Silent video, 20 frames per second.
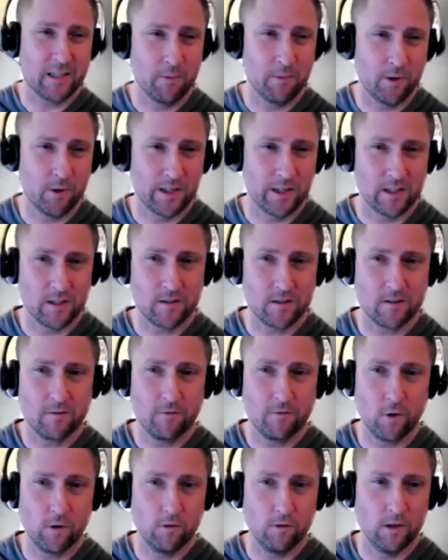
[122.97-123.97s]
communities
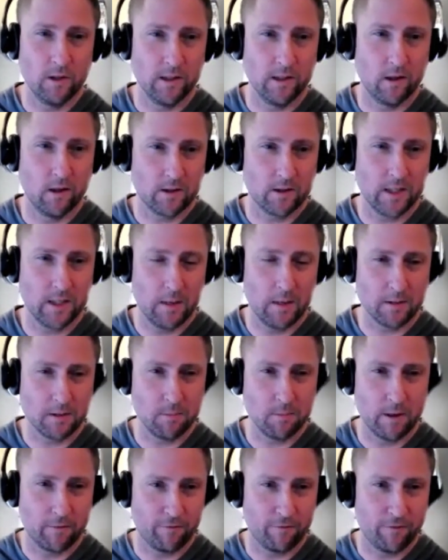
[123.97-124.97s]
for a really long time. As
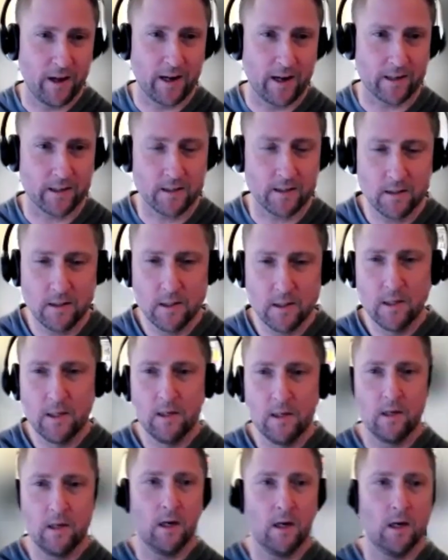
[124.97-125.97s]
a matter of fact,
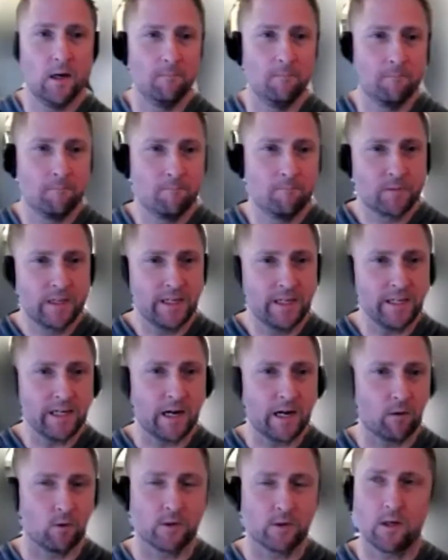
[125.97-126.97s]
he and
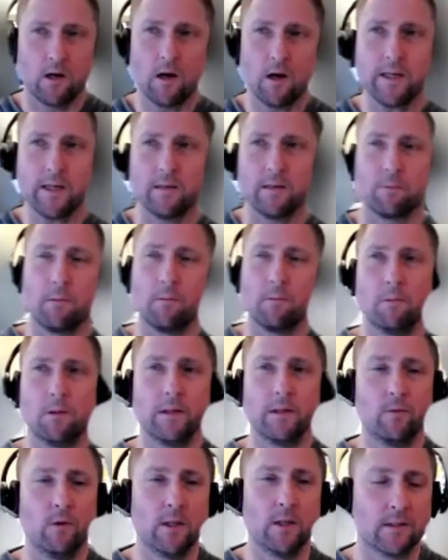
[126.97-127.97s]
I were talking
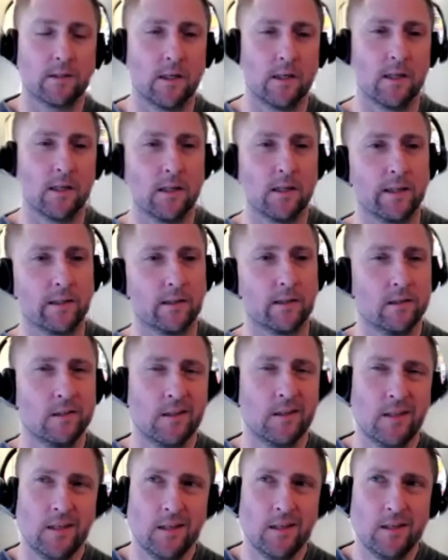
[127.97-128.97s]
probably Scott, like
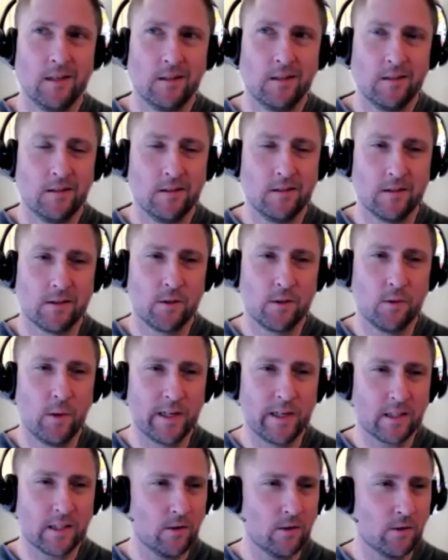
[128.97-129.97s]
3
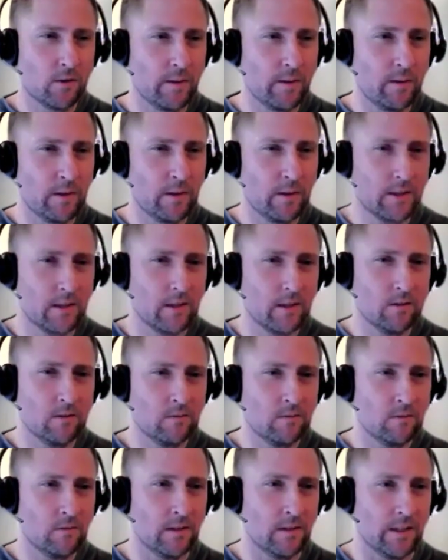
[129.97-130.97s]
weeks ago,
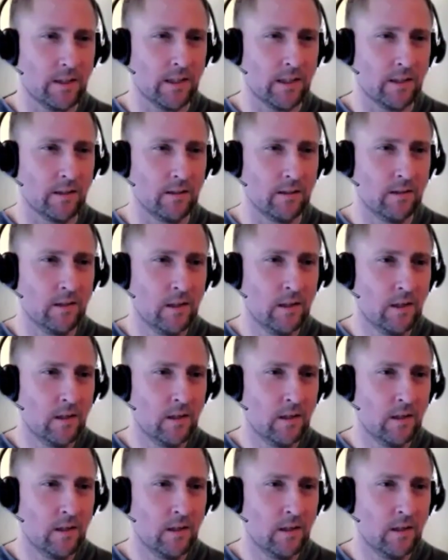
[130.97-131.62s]
and